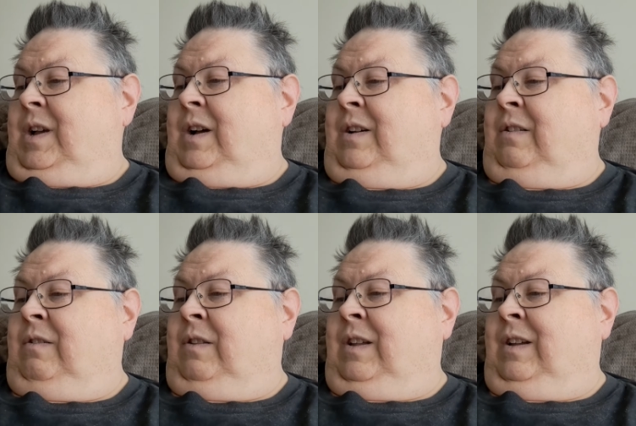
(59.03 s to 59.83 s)

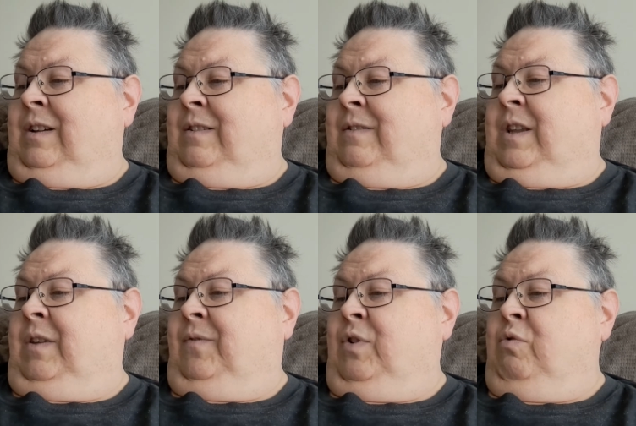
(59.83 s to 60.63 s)
I'll uh,
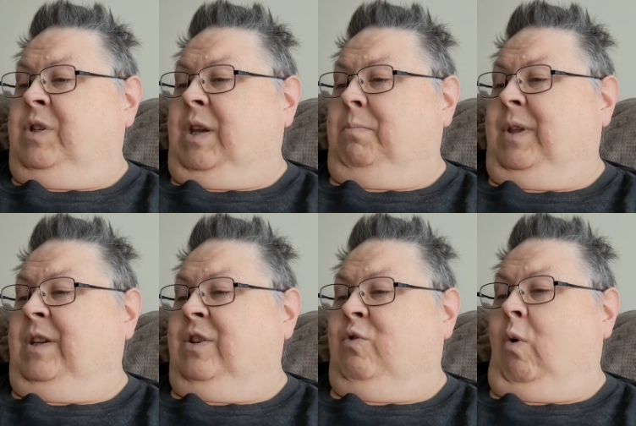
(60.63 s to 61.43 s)
give you
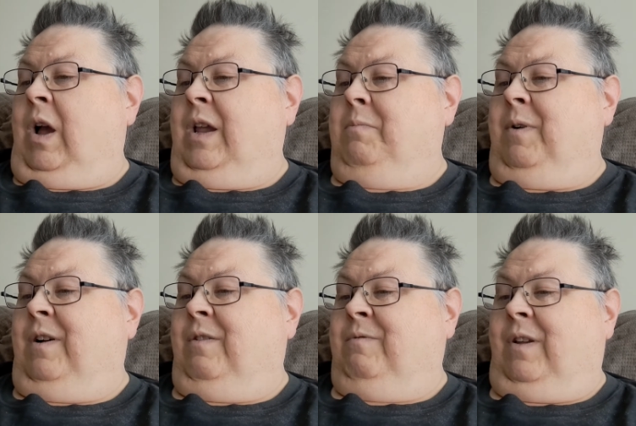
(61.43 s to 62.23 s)
something to cry
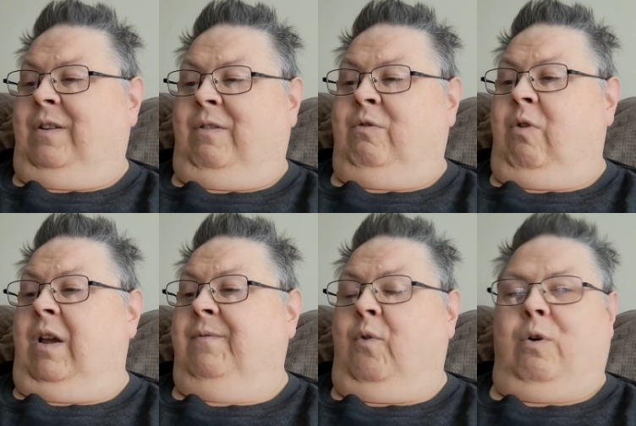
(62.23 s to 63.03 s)
about, uh,
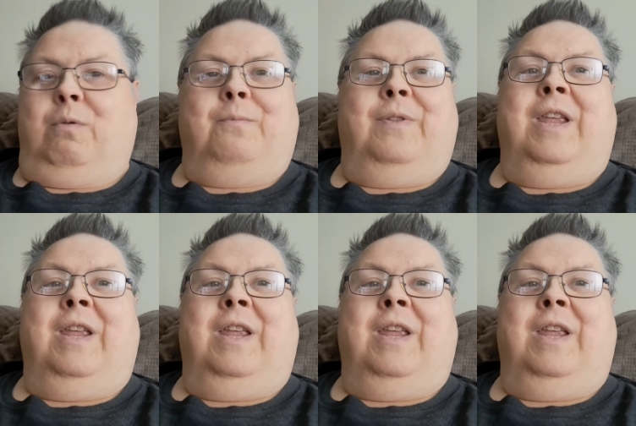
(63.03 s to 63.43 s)
cry for.